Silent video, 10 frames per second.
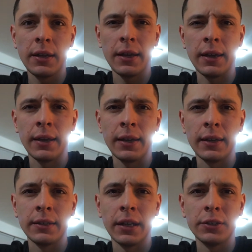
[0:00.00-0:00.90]

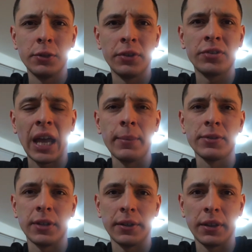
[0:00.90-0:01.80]
and do this
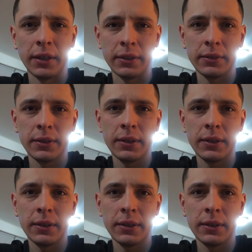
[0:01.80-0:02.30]
Amazon thing,